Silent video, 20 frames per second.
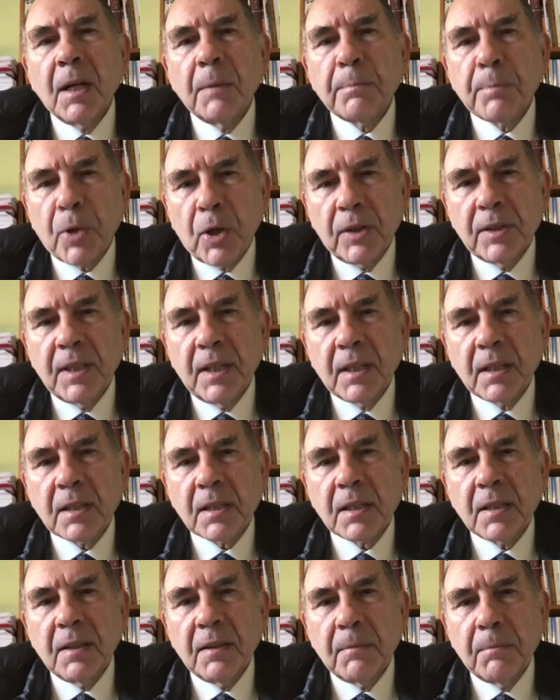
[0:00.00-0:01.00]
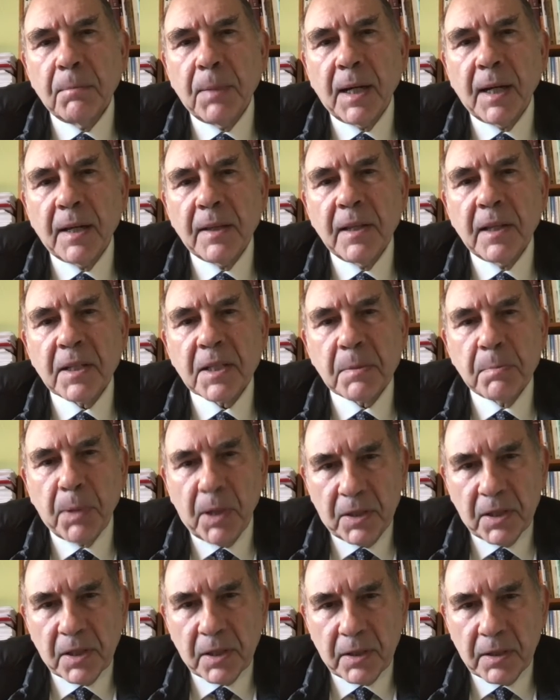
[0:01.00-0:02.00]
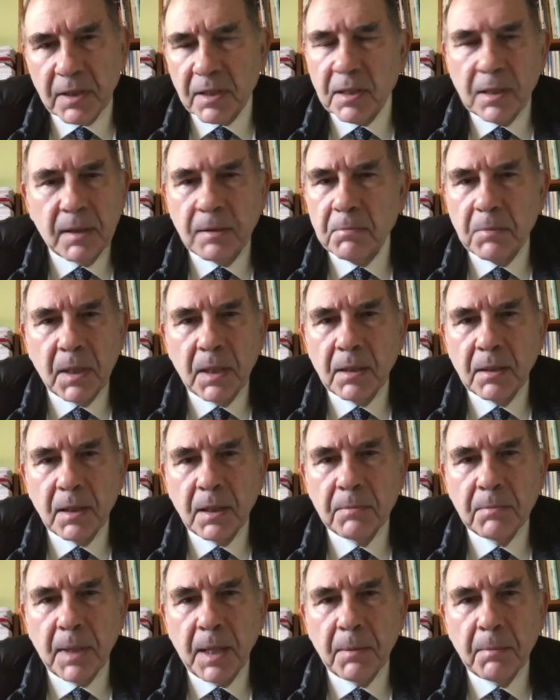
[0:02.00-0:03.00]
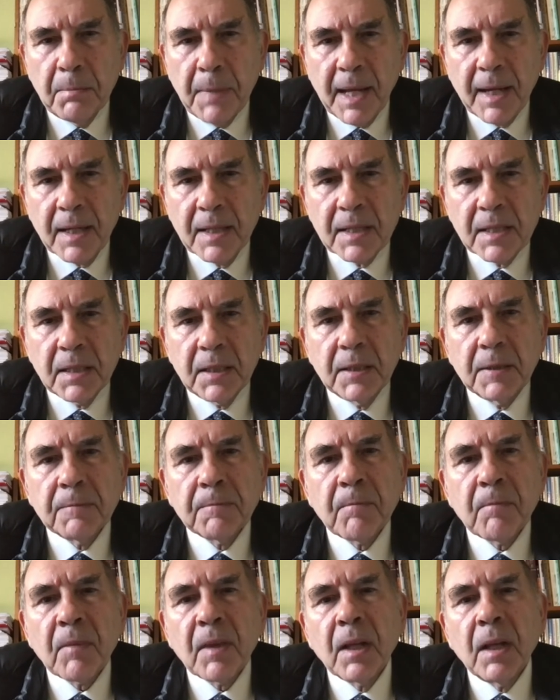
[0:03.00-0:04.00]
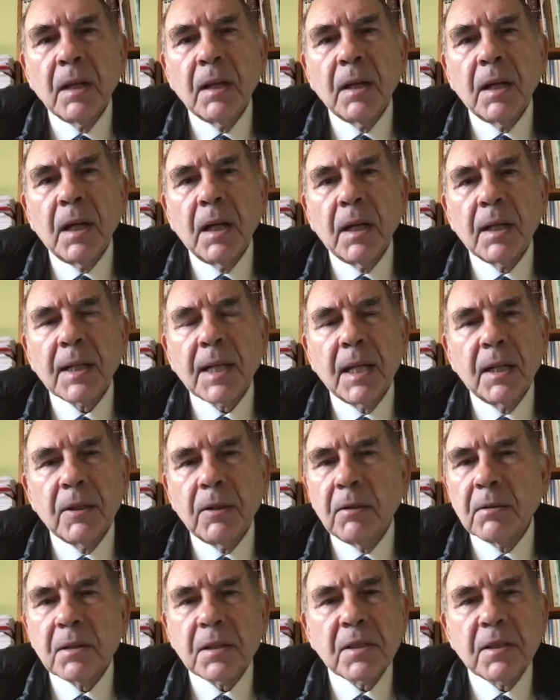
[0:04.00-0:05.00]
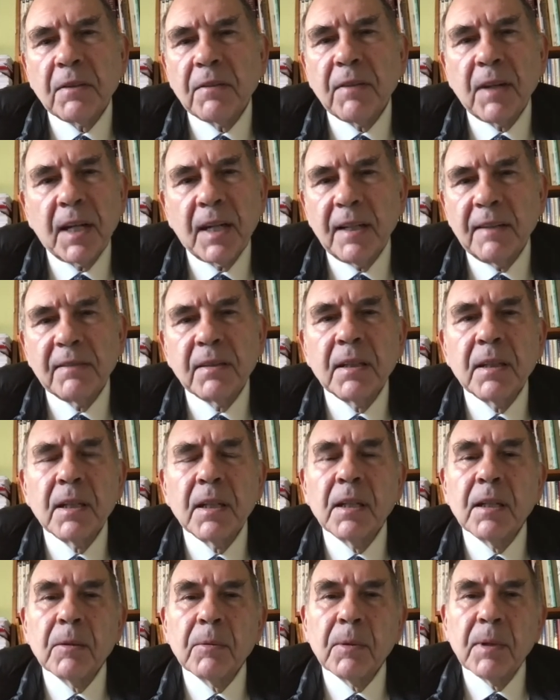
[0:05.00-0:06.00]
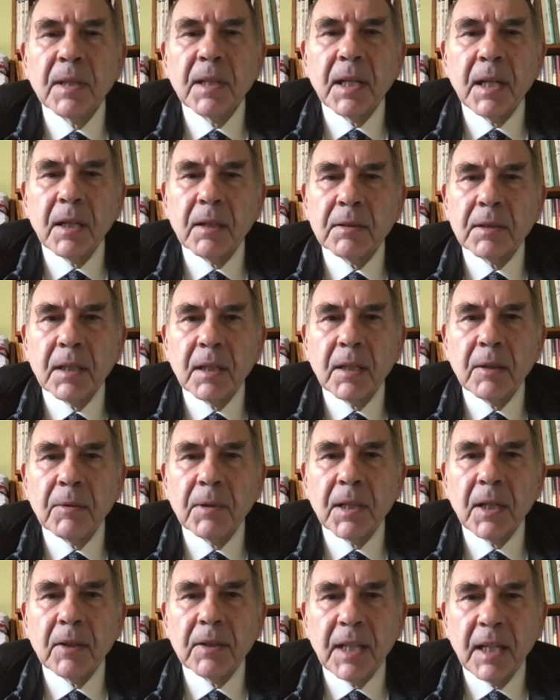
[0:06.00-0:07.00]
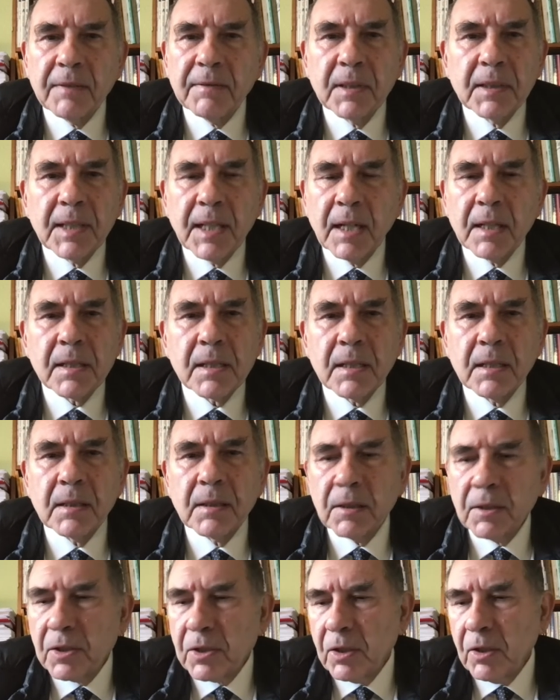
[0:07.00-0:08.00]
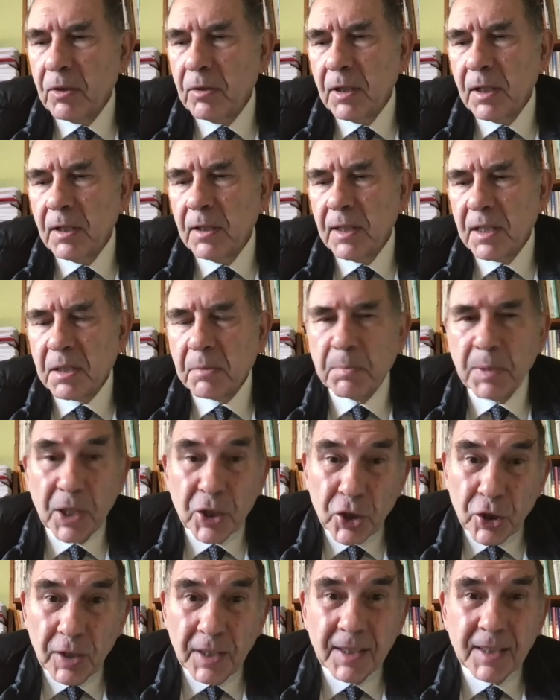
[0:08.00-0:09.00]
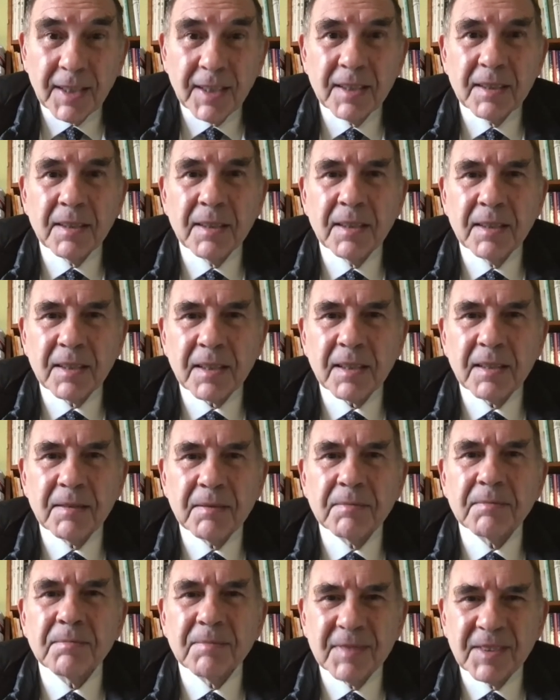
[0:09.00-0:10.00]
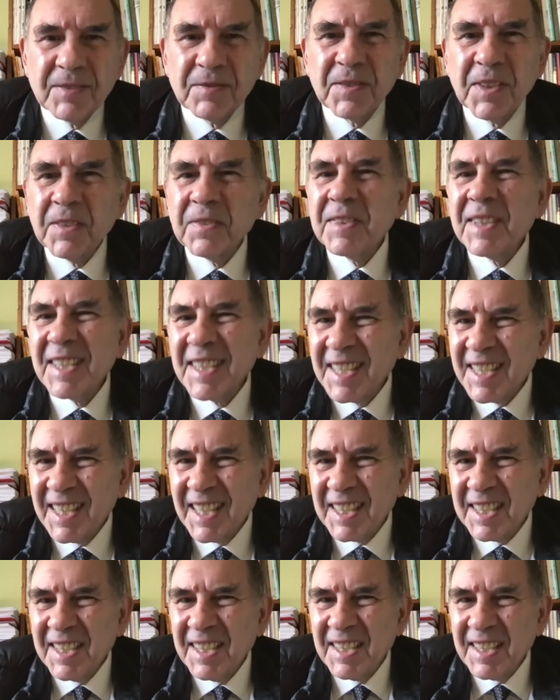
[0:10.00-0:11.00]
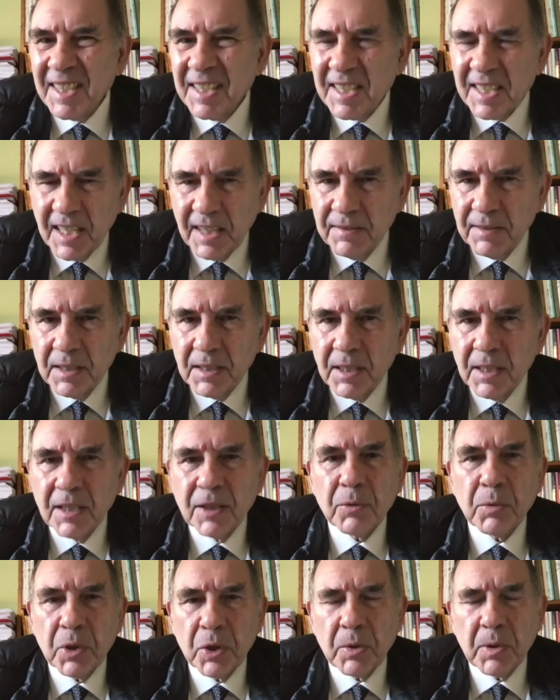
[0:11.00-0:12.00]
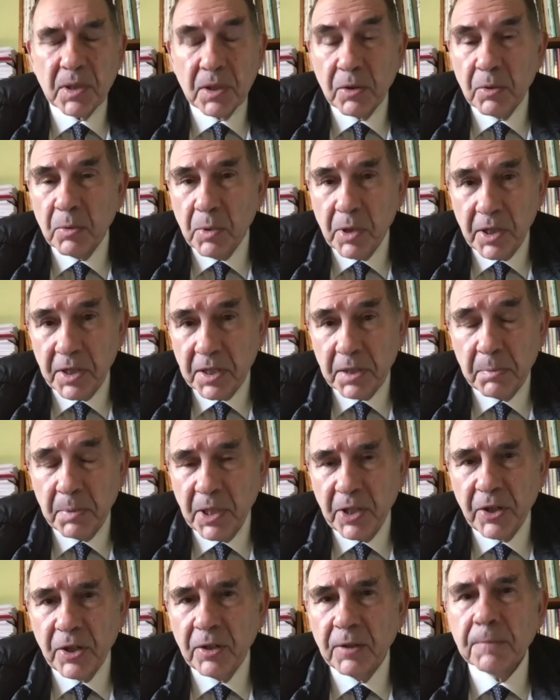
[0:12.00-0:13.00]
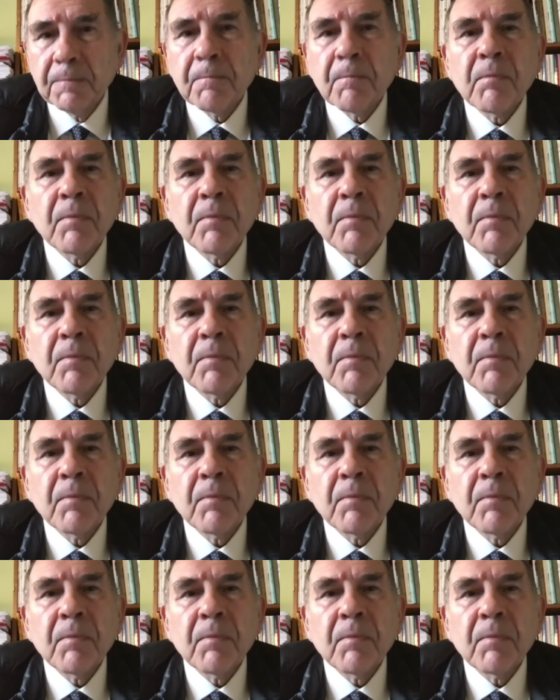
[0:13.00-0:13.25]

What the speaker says: products by their sponsors. A magazine cannot survive without advertising. So especially in the 50s, 60s, and 70s, which was the worst period,